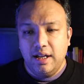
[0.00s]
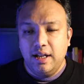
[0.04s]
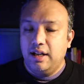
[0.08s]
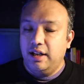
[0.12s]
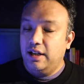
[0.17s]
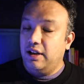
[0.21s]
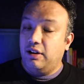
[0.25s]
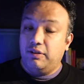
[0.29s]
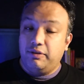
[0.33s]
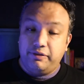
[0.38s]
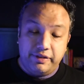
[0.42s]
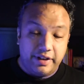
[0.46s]

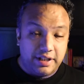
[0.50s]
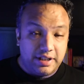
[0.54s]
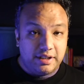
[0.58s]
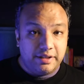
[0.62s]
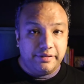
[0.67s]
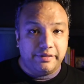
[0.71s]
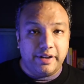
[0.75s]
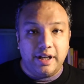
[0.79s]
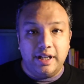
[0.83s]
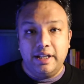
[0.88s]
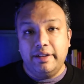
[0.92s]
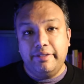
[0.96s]
Now, first
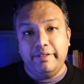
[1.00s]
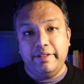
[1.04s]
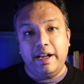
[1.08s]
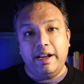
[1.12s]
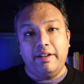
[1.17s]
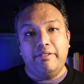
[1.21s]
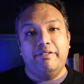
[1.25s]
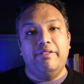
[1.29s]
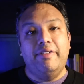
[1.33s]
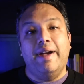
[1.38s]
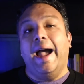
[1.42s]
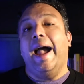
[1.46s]
of all, the very
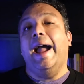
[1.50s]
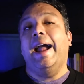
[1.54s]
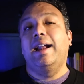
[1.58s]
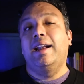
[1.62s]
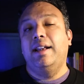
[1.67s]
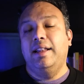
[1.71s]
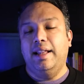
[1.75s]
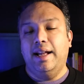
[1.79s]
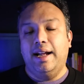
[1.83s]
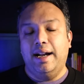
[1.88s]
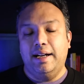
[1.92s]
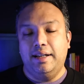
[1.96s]
fact
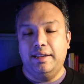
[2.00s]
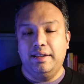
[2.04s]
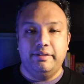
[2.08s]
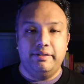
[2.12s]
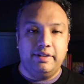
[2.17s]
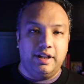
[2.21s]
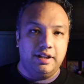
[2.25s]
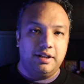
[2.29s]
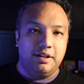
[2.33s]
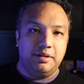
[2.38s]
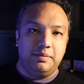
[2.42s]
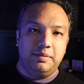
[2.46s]
that the
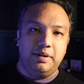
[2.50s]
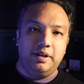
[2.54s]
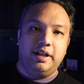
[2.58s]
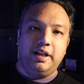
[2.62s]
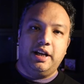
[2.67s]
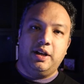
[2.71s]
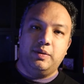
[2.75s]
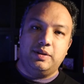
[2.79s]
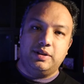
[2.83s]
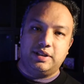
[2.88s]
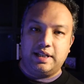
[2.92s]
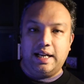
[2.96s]

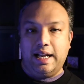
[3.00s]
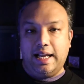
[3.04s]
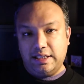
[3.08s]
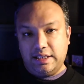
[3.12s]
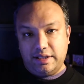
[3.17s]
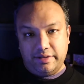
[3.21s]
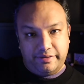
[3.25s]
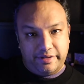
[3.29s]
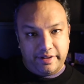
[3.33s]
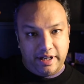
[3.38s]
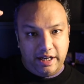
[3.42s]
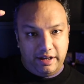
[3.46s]
vulnerability was
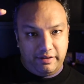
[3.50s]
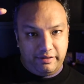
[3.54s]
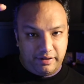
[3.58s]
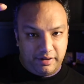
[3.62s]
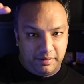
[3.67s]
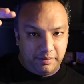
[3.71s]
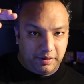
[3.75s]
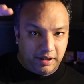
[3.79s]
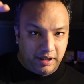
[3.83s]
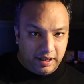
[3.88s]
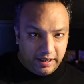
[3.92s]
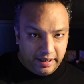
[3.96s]
classified
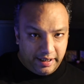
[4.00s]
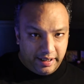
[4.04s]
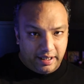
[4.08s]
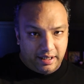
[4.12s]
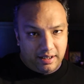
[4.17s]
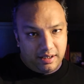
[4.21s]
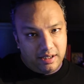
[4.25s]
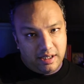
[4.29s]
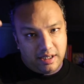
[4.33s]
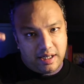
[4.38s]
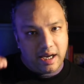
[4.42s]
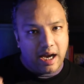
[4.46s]
from
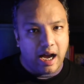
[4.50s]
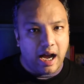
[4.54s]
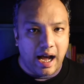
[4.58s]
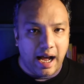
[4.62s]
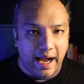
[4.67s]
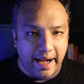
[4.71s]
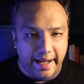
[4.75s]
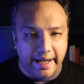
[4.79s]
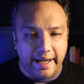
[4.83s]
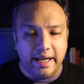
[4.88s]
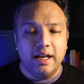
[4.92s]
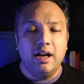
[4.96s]
critical to
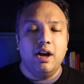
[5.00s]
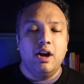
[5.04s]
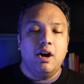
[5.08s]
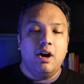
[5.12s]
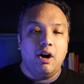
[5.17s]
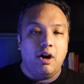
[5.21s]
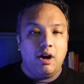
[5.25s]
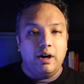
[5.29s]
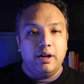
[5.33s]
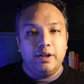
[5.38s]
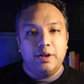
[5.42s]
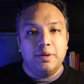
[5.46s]
high
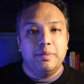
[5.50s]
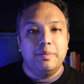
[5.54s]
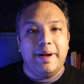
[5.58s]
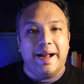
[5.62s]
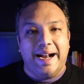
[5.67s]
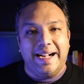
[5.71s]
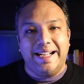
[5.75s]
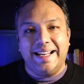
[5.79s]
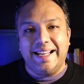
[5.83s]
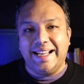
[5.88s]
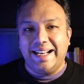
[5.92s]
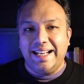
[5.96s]

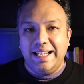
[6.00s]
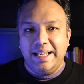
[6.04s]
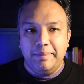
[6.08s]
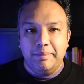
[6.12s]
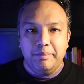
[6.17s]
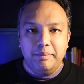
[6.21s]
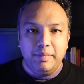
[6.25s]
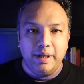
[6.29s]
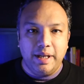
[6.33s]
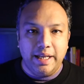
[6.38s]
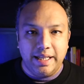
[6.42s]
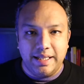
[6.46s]
automatically
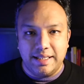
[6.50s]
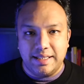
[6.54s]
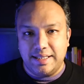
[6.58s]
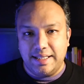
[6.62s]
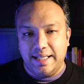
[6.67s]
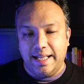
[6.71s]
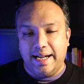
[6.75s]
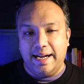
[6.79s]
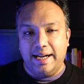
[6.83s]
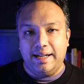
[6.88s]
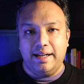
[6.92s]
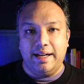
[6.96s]
means
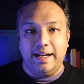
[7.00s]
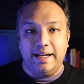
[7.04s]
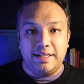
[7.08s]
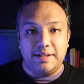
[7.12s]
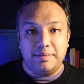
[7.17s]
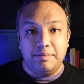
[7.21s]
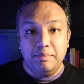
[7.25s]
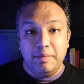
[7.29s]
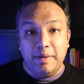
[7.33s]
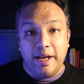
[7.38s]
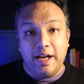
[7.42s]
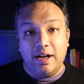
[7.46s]
that it
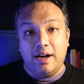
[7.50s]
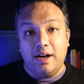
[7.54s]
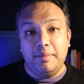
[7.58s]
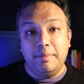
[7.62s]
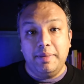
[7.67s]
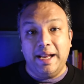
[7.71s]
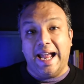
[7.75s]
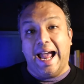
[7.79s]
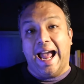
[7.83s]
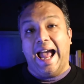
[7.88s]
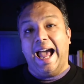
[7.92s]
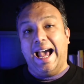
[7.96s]
may not
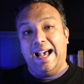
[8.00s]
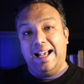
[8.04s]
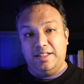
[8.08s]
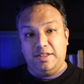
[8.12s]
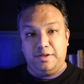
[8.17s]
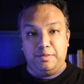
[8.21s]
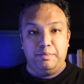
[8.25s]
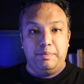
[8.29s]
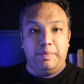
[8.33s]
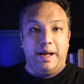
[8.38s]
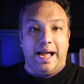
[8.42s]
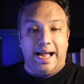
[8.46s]
be as
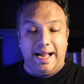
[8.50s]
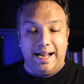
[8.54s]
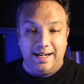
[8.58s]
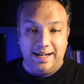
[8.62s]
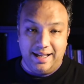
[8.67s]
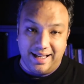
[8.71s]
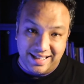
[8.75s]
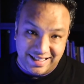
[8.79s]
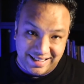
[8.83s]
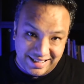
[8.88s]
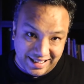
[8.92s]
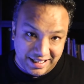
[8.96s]
bad
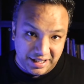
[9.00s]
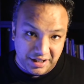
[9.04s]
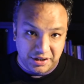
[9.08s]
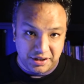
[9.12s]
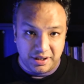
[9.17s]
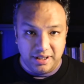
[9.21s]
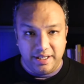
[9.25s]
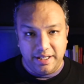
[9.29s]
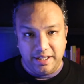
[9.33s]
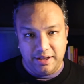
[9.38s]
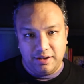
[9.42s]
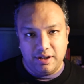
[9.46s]
as
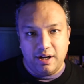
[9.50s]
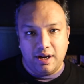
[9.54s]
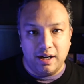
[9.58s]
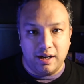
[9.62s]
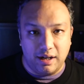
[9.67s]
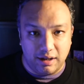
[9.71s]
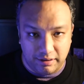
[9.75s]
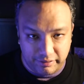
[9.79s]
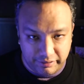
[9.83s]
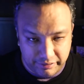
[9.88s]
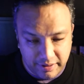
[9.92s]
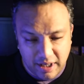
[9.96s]
initially thought
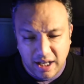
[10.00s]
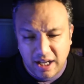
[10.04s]
of.